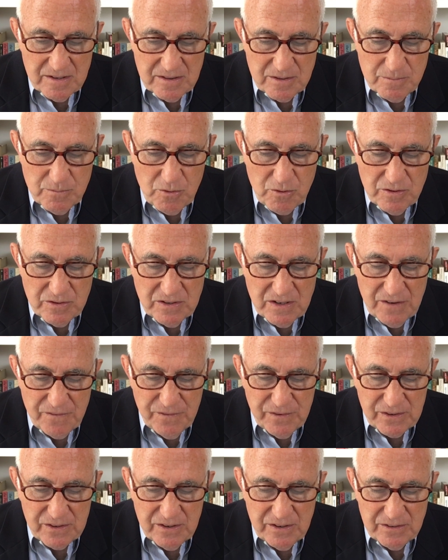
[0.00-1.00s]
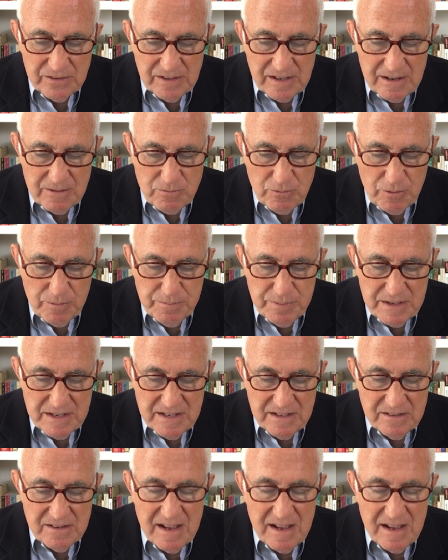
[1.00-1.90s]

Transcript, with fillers: the more difficult it will be